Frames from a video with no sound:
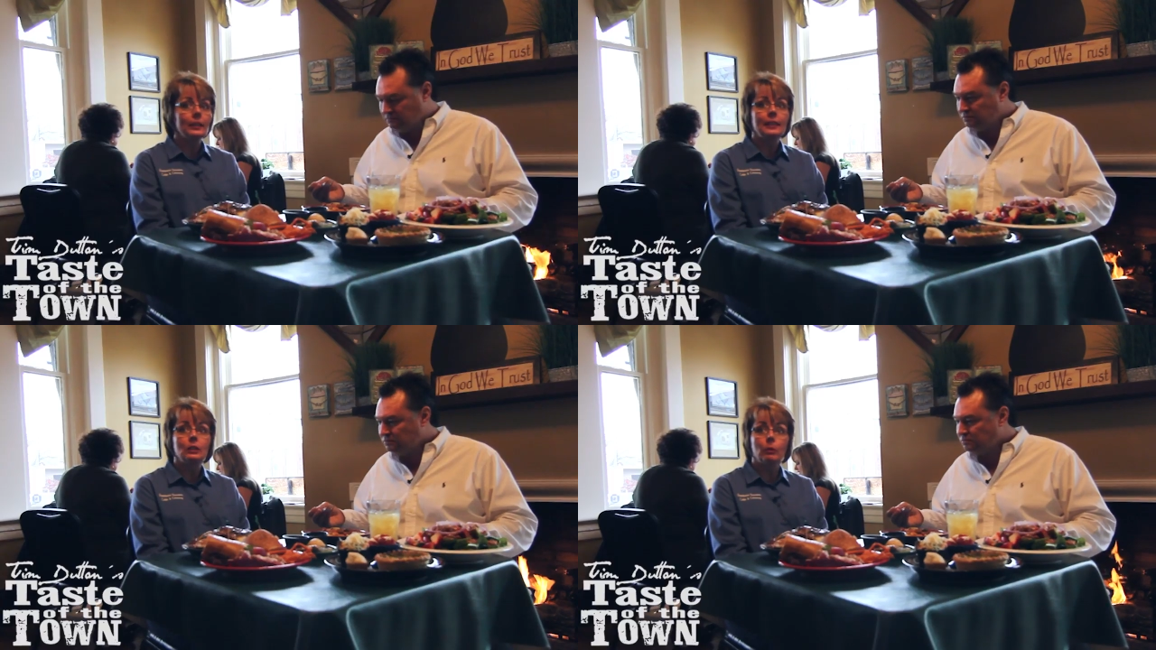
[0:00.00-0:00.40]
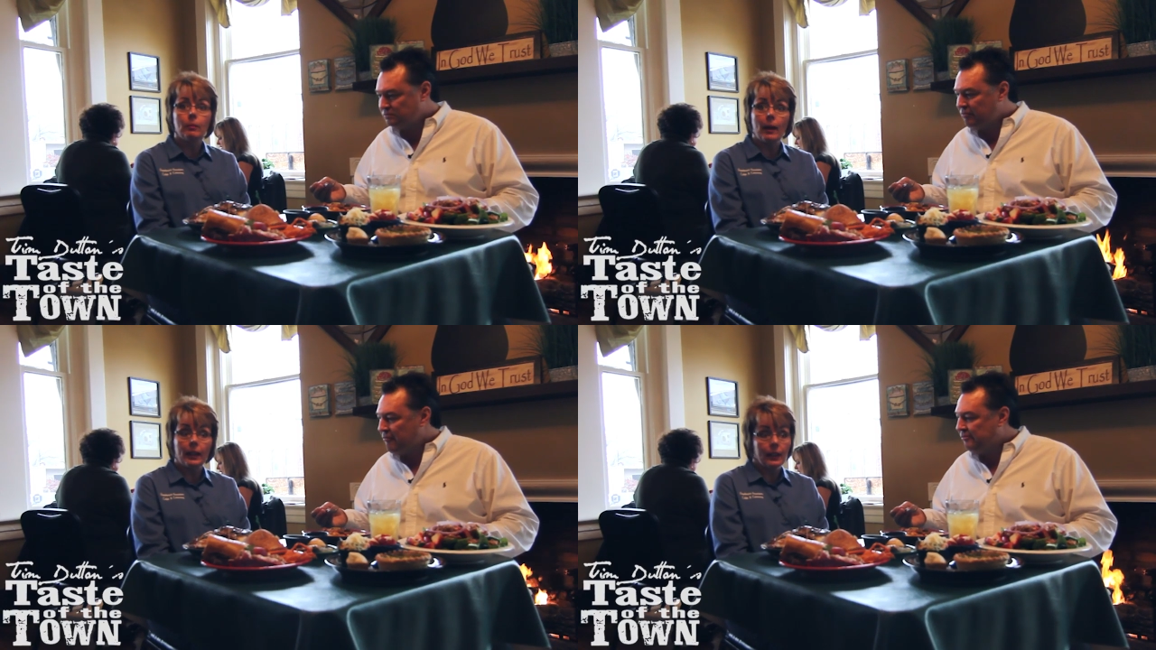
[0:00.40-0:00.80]
Speaker 1: since we
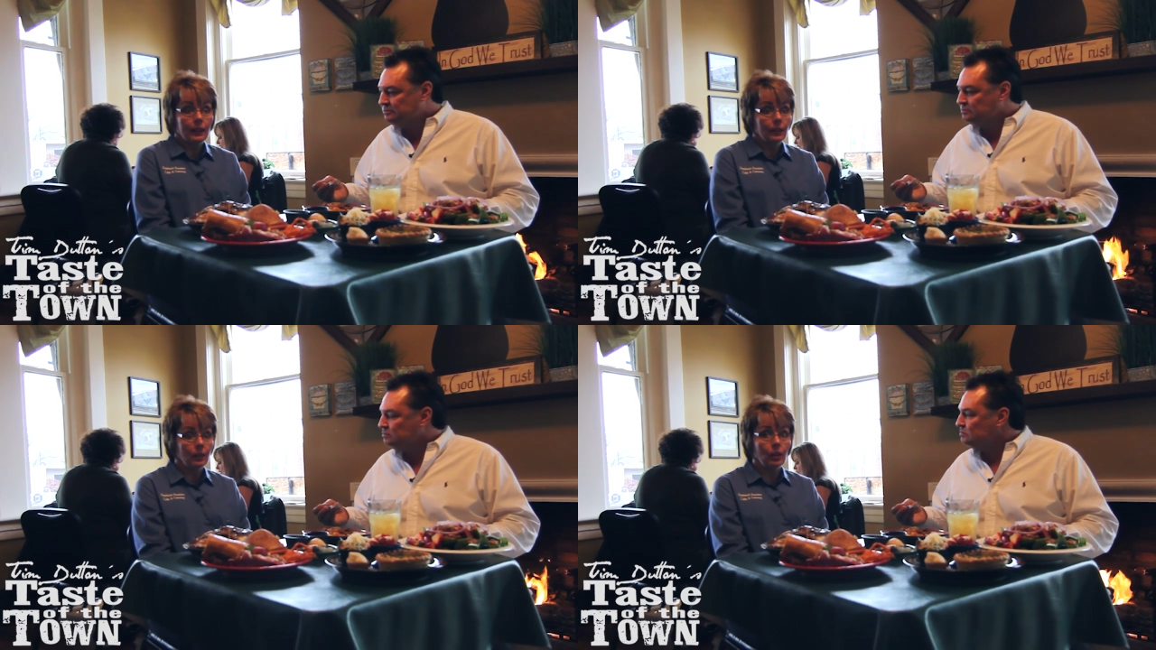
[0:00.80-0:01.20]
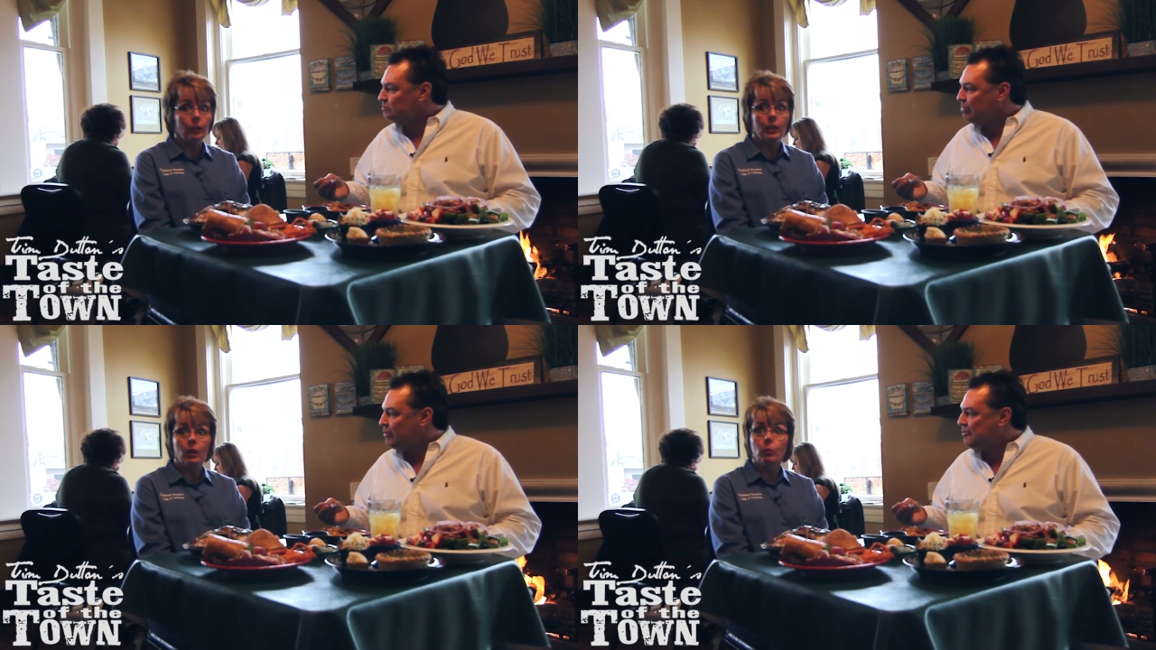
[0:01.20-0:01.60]
make it, you know,
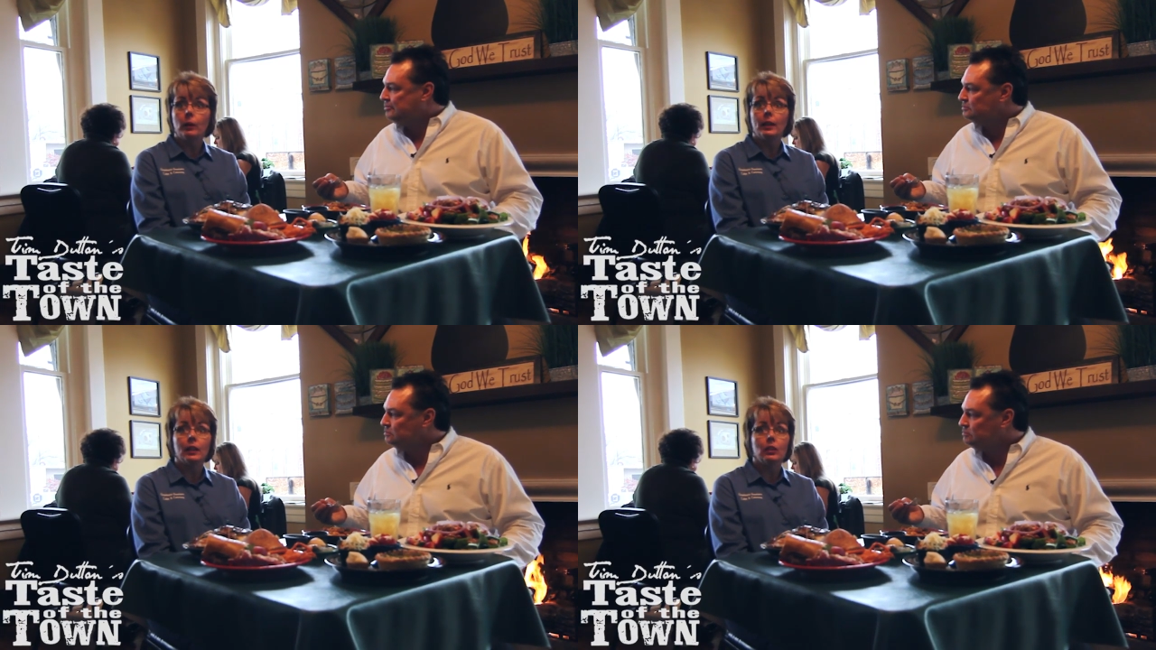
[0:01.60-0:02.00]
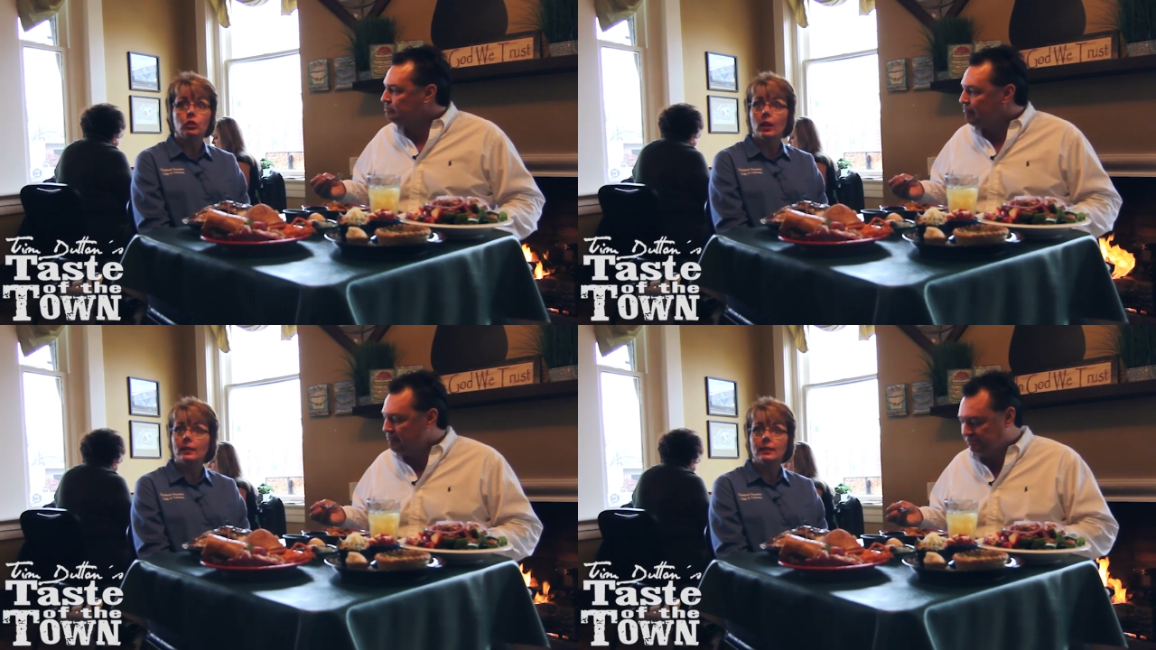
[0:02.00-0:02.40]
here, we can
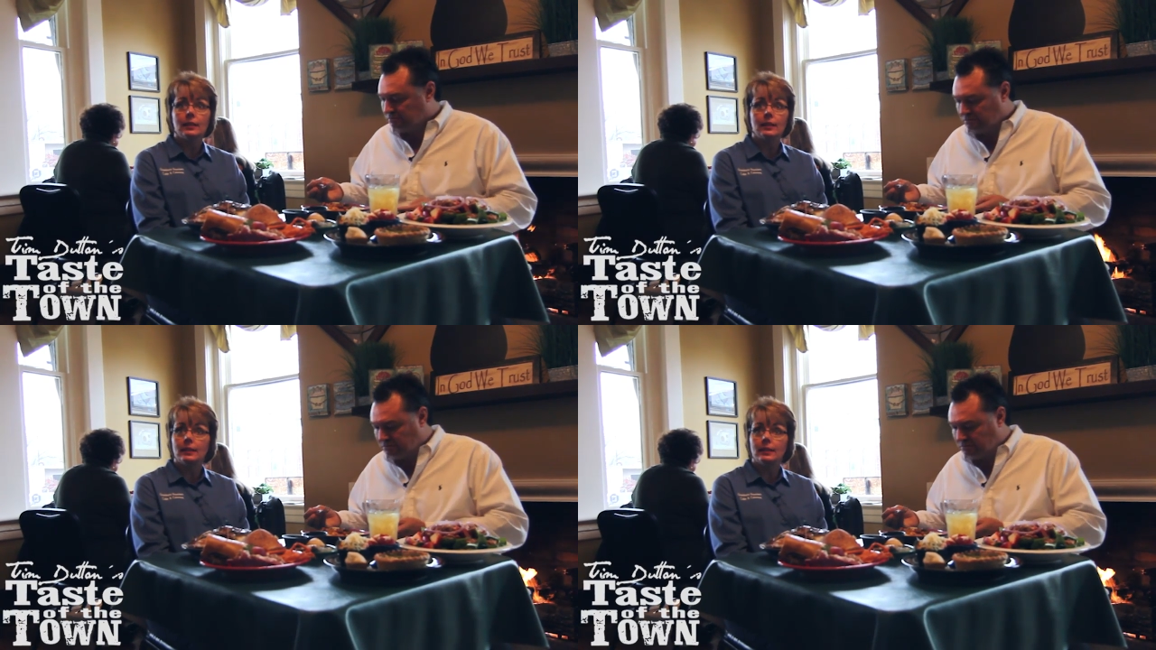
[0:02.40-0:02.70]
adjust the